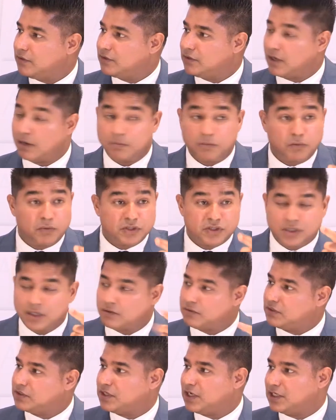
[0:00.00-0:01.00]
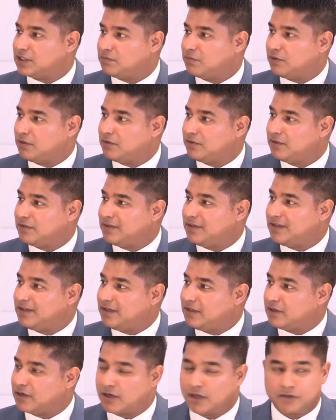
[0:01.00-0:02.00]
The number one children's hospital
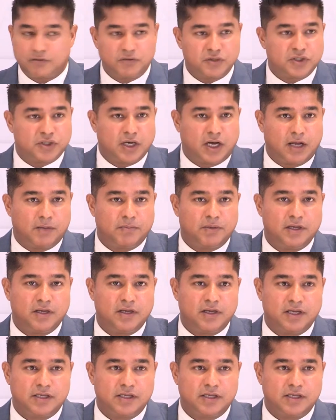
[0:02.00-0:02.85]
in the country, CHOP,